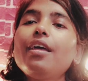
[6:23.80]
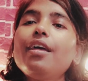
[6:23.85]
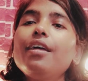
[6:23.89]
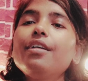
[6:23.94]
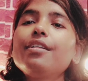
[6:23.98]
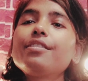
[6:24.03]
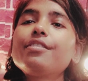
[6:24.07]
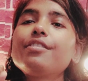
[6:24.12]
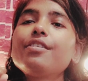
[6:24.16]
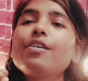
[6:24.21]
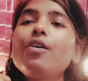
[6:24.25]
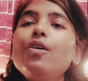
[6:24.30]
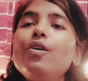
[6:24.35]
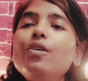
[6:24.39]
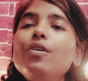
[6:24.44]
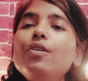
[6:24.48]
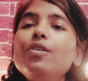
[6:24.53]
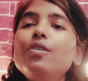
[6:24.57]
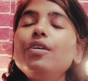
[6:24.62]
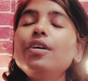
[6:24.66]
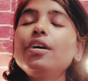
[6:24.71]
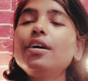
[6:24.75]

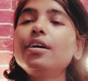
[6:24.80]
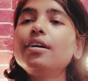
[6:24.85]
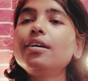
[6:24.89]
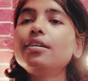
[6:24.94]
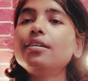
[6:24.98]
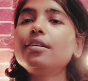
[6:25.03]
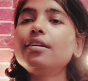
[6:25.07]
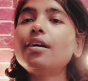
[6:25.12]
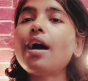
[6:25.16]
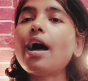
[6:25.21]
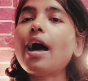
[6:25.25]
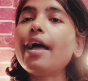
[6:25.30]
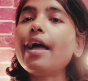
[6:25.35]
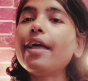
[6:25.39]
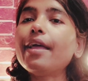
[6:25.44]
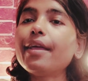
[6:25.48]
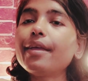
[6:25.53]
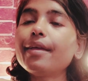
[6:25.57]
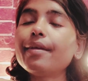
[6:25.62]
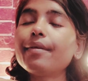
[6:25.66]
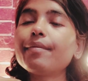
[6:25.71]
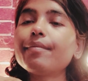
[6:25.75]
So
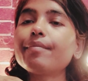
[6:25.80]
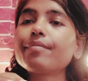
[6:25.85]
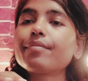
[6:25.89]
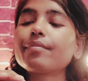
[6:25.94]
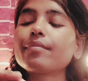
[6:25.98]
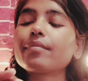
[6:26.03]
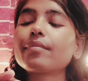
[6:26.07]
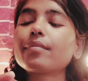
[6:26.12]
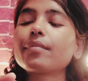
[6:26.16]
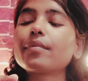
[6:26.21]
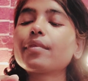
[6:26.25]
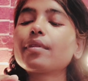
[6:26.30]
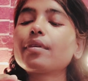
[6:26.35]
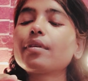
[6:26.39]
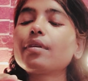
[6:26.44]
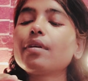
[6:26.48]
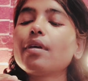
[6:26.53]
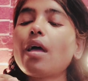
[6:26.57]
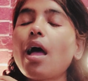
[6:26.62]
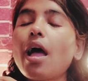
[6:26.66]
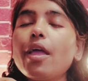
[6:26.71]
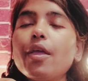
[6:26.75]

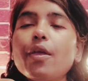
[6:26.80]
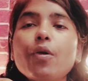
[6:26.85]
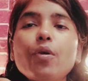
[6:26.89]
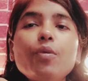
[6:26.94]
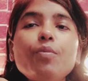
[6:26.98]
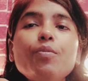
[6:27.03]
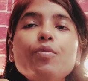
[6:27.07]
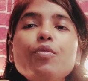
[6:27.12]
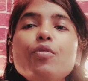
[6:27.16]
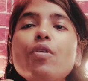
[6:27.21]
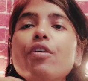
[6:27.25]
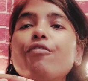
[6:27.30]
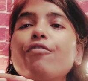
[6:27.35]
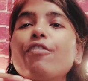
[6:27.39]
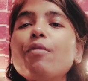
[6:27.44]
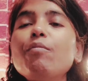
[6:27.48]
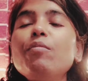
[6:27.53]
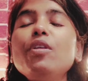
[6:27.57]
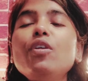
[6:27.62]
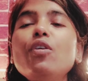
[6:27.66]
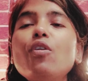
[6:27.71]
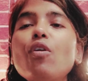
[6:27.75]
I hope you are
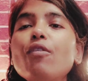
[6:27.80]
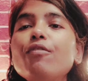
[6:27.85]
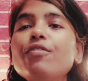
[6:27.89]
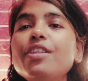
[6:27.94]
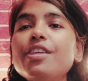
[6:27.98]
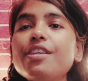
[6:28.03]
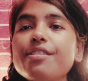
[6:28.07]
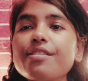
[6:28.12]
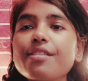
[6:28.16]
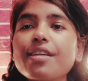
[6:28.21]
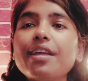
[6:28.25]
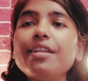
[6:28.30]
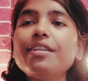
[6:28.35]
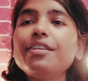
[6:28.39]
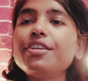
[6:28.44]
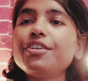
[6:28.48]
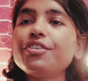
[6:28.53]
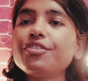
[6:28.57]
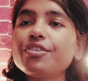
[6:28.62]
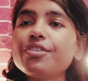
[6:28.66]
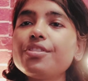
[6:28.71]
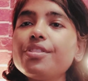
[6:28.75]
familiar of these
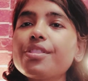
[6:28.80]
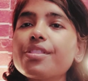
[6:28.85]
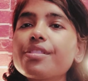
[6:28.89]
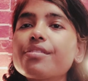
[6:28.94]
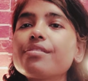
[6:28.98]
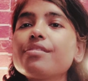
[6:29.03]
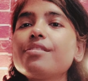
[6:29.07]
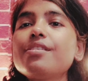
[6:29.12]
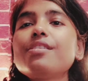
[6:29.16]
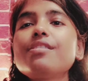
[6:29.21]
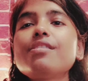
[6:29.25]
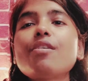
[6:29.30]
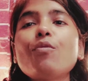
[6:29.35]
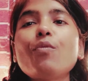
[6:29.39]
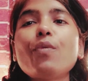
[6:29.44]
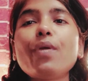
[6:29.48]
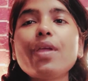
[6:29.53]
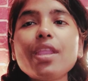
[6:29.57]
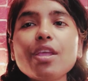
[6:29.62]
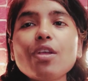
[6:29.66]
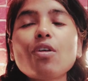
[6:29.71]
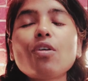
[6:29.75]
conditions. These are
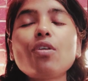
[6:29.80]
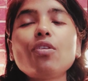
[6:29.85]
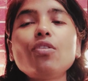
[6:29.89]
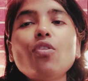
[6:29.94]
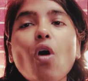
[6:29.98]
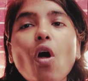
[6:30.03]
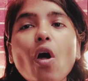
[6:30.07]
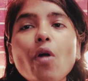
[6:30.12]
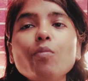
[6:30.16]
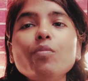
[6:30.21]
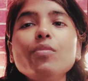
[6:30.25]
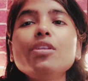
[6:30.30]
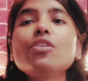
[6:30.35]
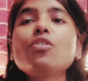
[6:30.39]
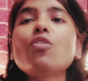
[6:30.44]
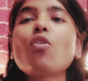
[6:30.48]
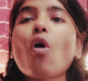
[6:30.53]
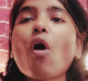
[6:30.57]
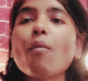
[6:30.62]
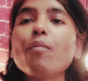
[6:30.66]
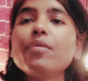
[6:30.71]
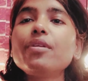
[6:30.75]
very normal,
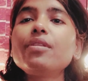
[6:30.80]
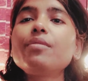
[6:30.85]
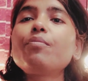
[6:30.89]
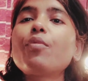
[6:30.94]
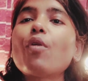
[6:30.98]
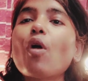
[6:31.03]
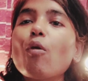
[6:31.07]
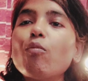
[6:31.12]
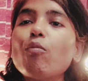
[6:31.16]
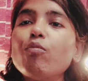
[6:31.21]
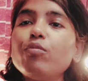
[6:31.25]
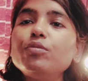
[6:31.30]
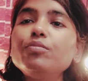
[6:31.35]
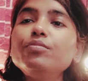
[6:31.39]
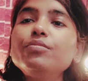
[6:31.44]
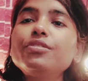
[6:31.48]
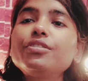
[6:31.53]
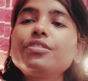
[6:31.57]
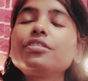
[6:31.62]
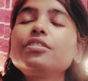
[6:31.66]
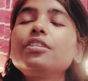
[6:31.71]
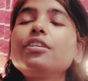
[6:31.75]
common
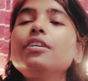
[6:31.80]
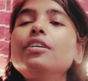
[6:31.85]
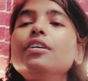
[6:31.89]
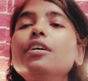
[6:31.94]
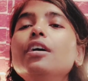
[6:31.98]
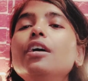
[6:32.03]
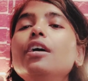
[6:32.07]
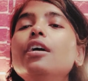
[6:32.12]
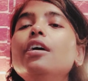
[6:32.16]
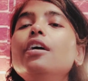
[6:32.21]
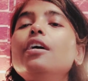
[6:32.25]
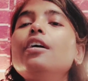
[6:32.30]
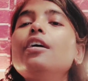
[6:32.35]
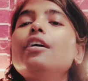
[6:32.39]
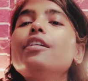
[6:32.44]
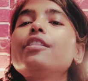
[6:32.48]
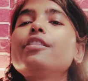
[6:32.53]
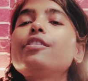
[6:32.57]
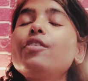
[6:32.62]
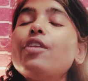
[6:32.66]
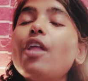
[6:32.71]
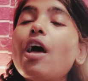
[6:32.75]
problems.
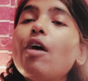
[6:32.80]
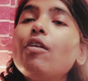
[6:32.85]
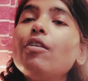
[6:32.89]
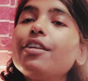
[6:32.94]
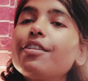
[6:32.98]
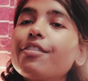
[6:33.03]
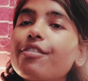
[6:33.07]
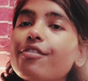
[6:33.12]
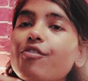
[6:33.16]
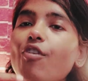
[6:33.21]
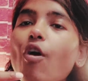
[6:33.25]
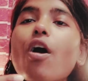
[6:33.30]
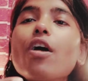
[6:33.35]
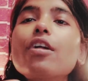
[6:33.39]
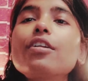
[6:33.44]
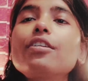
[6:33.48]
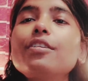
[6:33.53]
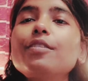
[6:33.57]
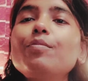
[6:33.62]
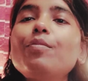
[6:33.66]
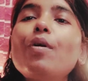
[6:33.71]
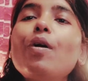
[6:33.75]
So now let's talk
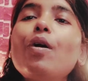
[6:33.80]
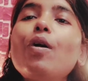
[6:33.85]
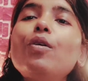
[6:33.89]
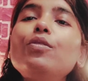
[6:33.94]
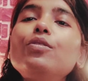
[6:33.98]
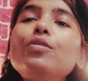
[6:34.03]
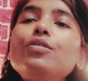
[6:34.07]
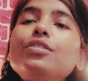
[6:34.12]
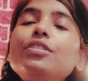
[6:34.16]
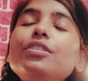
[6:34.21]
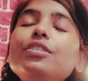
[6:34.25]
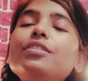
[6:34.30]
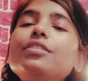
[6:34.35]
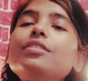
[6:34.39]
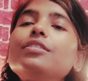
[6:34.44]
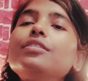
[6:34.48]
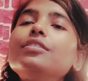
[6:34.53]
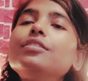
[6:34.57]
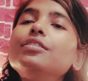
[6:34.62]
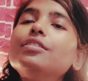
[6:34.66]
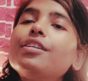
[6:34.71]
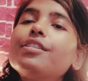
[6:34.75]
about
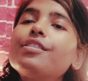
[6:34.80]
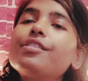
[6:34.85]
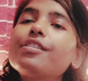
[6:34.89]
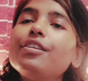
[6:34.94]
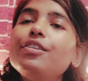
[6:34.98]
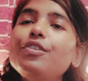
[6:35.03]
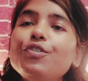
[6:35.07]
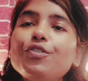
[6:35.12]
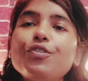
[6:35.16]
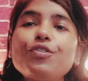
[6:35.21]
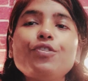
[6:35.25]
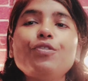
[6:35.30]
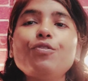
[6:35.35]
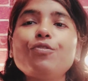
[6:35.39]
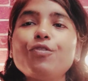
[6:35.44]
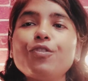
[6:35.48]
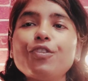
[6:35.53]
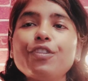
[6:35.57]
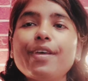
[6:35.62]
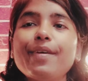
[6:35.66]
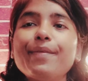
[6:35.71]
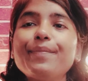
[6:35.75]
the solution for
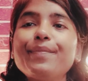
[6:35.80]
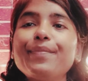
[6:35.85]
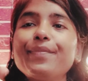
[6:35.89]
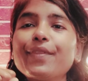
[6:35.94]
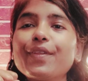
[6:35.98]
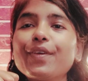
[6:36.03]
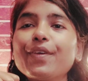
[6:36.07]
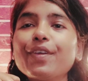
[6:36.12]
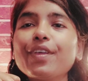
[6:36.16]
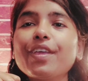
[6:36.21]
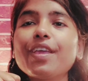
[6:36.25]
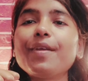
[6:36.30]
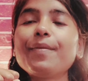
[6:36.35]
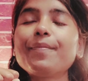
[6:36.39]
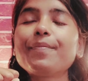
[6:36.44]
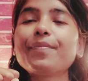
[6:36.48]
them. Okay.